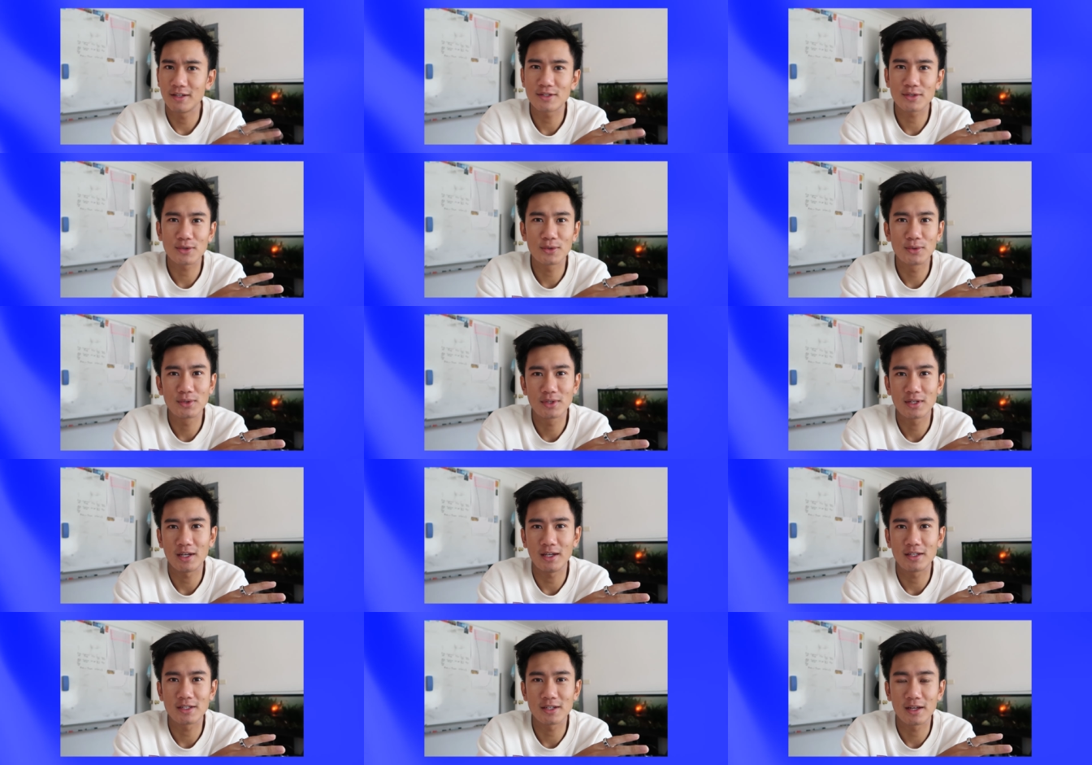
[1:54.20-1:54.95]
school
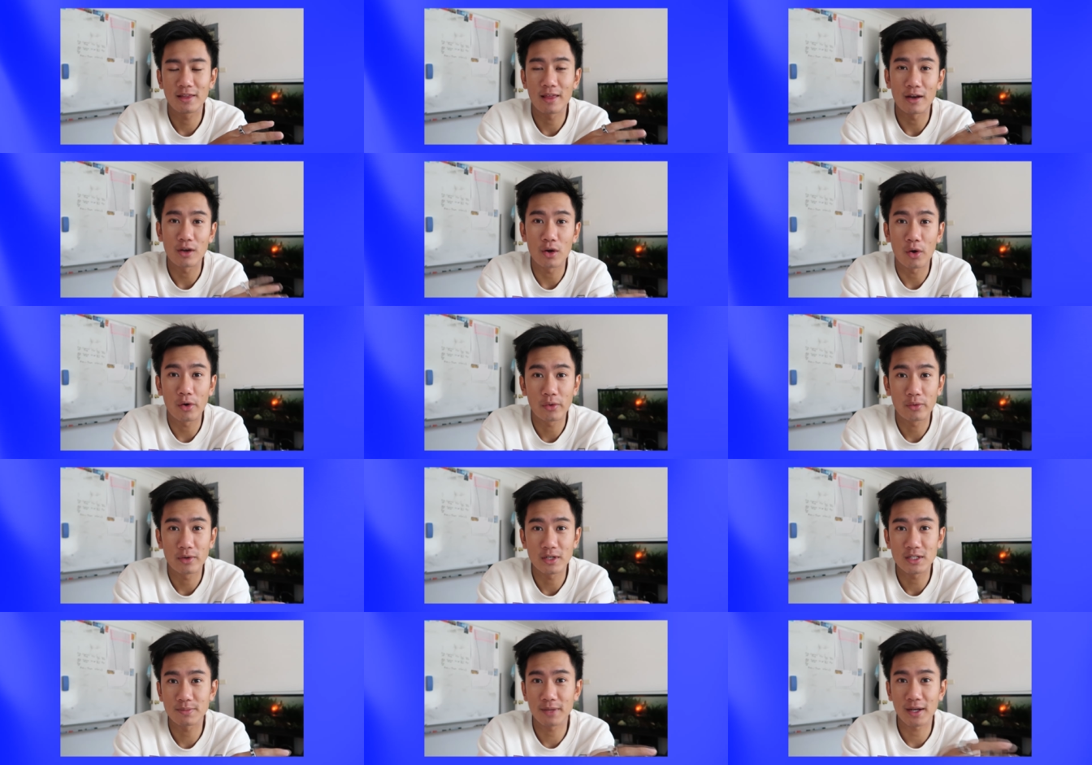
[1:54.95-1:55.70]
teacher that no one
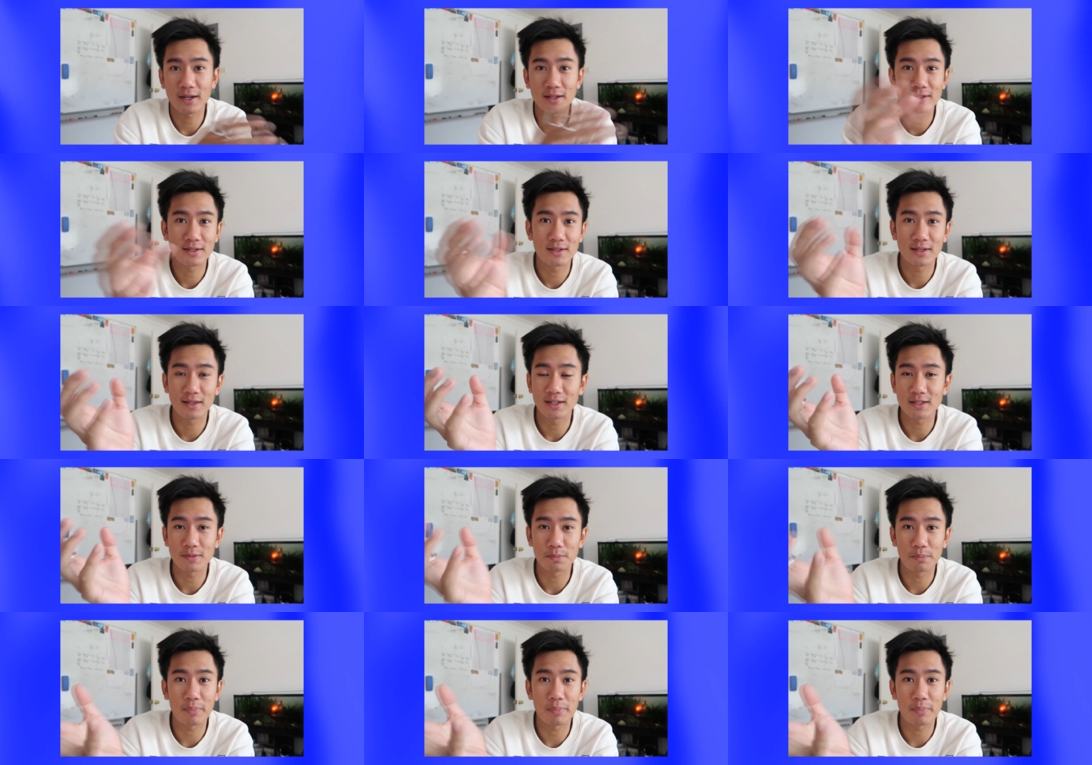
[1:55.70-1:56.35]
respects to this